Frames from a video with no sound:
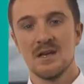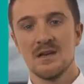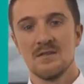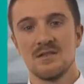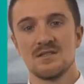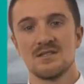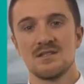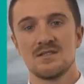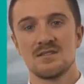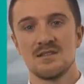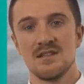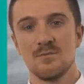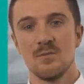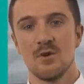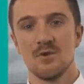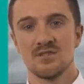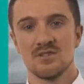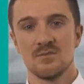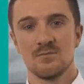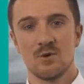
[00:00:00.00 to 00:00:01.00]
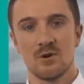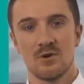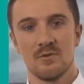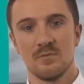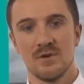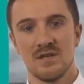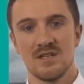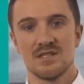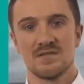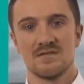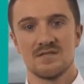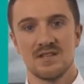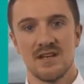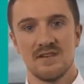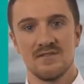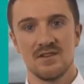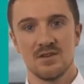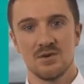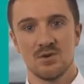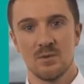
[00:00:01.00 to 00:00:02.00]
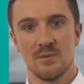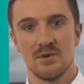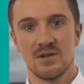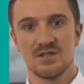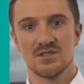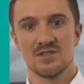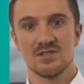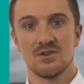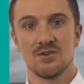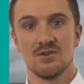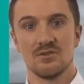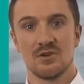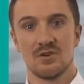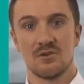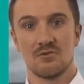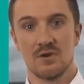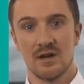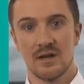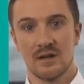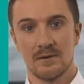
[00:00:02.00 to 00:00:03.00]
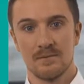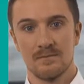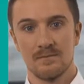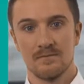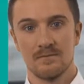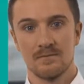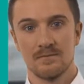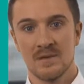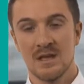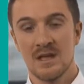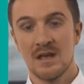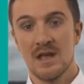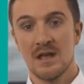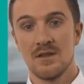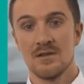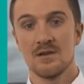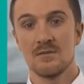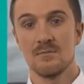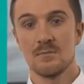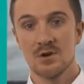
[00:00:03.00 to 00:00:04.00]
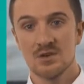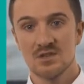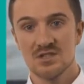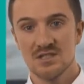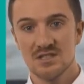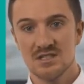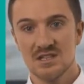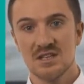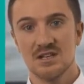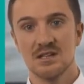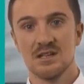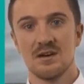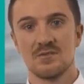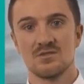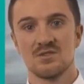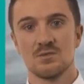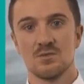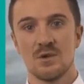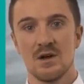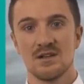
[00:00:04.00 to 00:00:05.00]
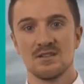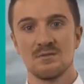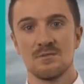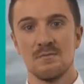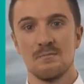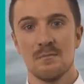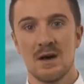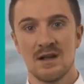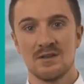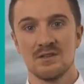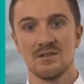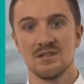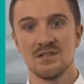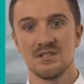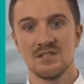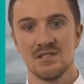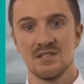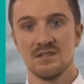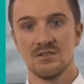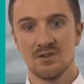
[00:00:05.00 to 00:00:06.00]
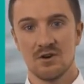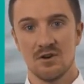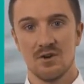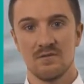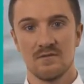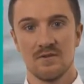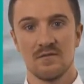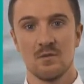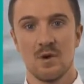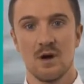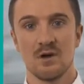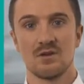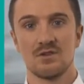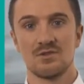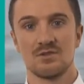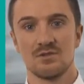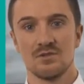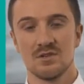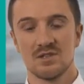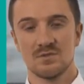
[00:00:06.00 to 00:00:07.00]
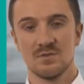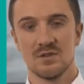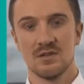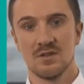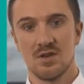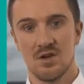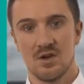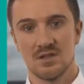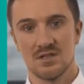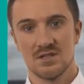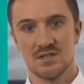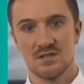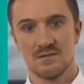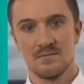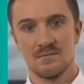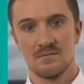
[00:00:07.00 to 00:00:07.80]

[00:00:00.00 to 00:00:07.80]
This is the most important piece of safety equipment installed on a rig. In an emergency, it allows the well to be manually sealed off if well control has been lost.